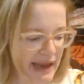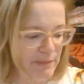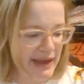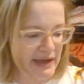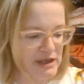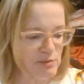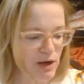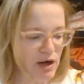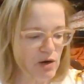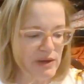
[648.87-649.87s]
apex
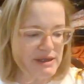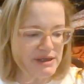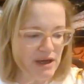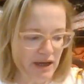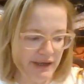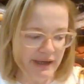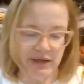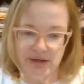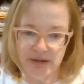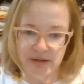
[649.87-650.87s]
mark was on
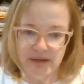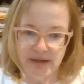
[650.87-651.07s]
here.